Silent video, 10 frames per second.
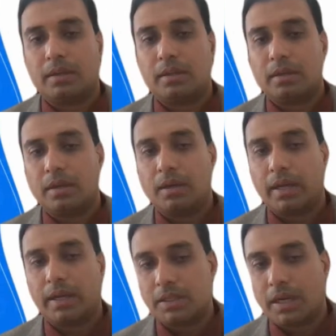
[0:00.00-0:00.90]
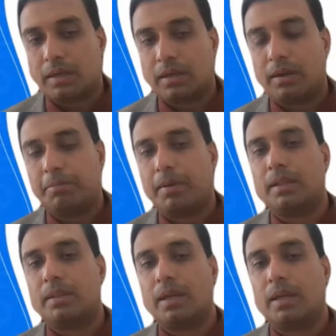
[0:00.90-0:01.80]
the leg checked up
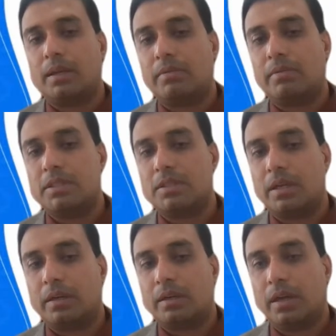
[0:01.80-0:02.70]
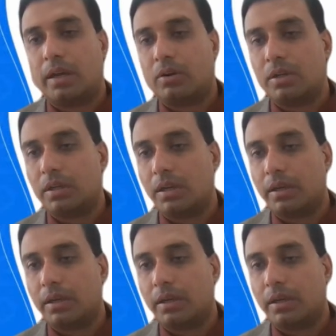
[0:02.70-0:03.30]
and then investigated accordingly.